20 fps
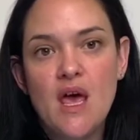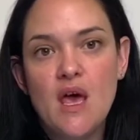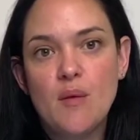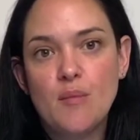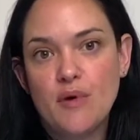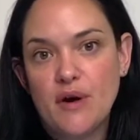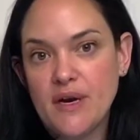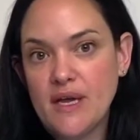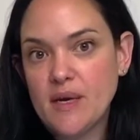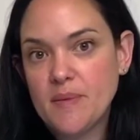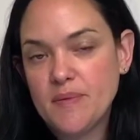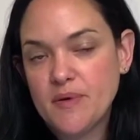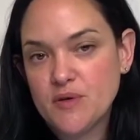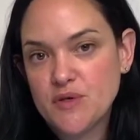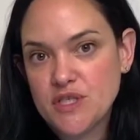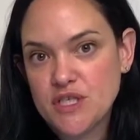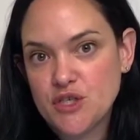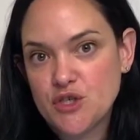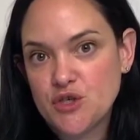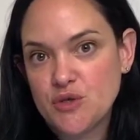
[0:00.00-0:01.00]
Brown adipose
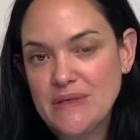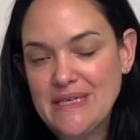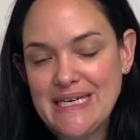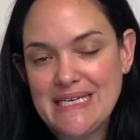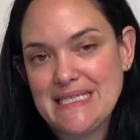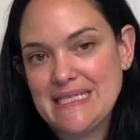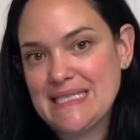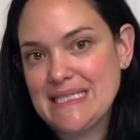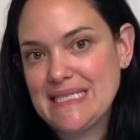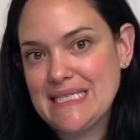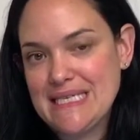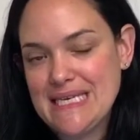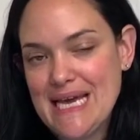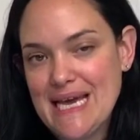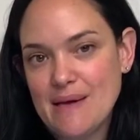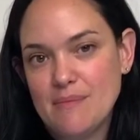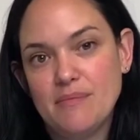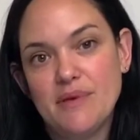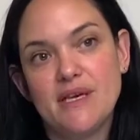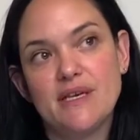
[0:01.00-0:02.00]
tissue gets its
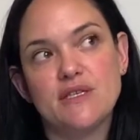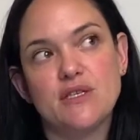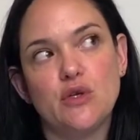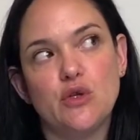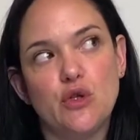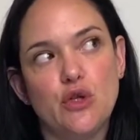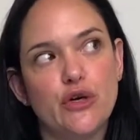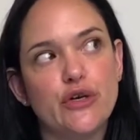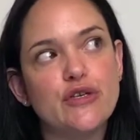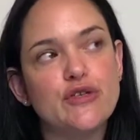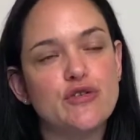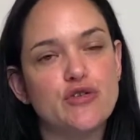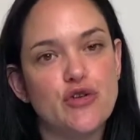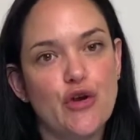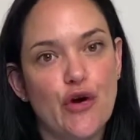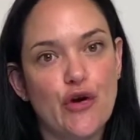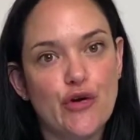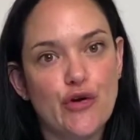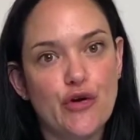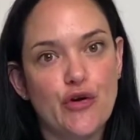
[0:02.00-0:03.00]
name because it looks
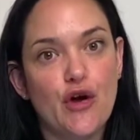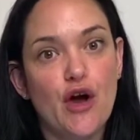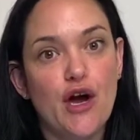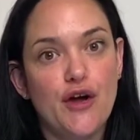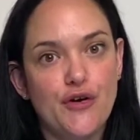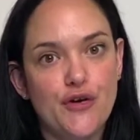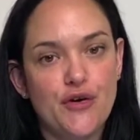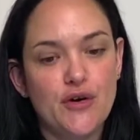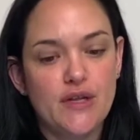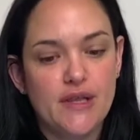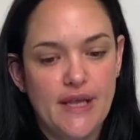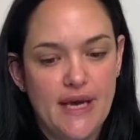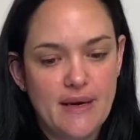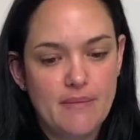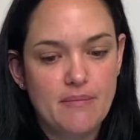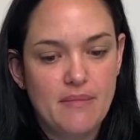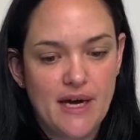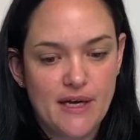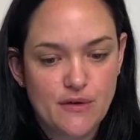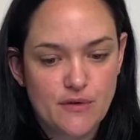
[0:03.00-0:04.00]
darker under a light
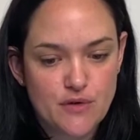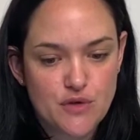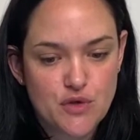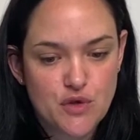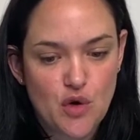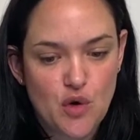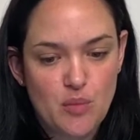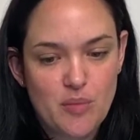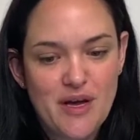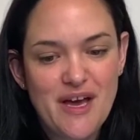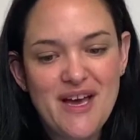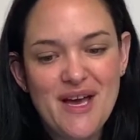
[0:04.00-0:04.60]
microscope.